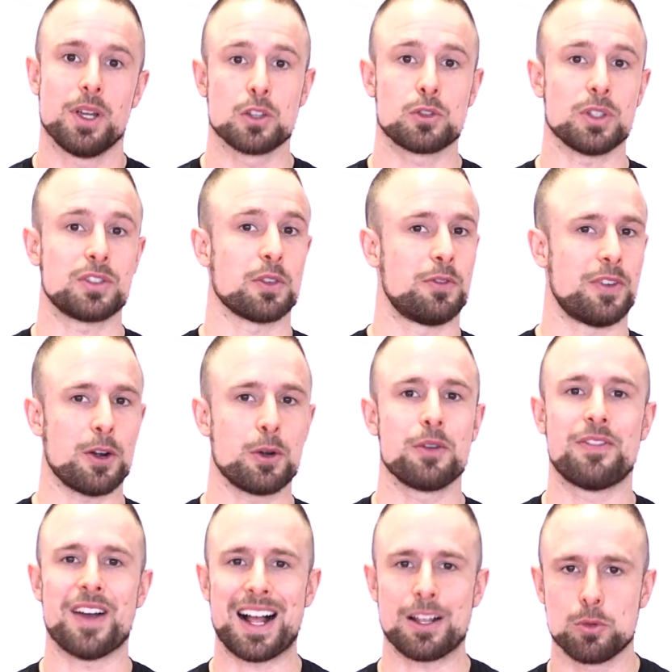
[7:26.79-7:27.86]
So it's a very
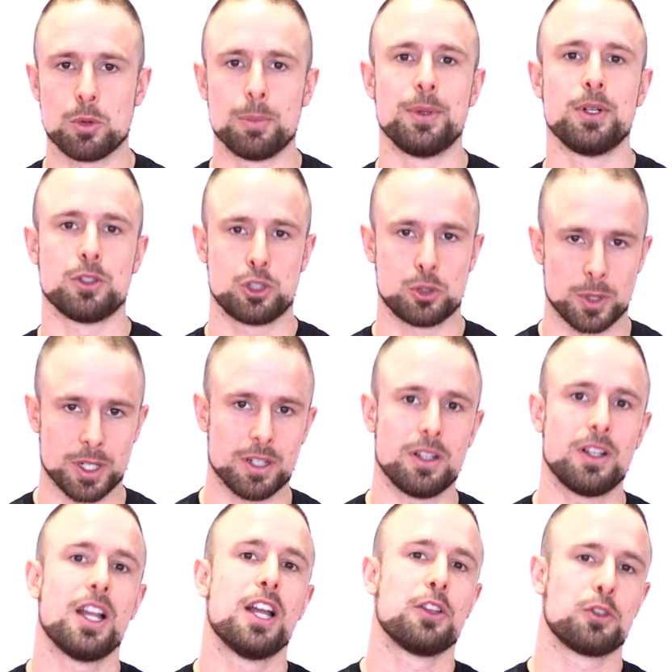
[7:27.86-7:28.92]
valuable
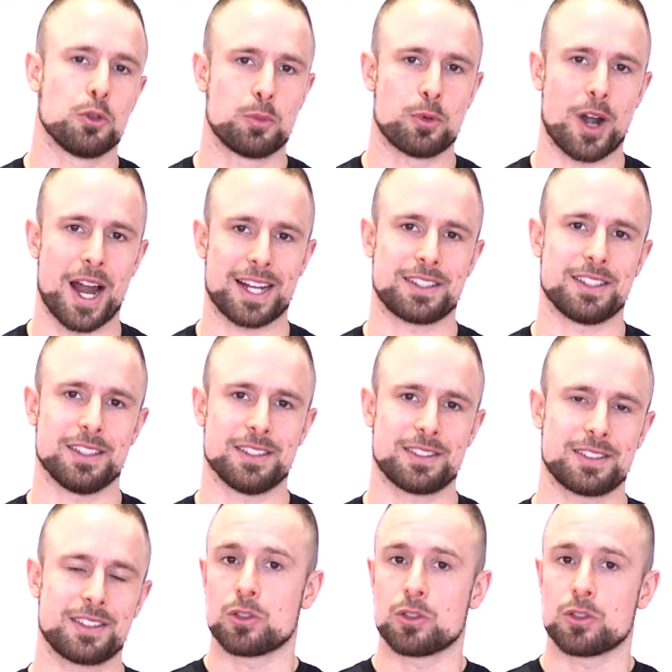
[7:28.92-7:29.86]
drill to practice.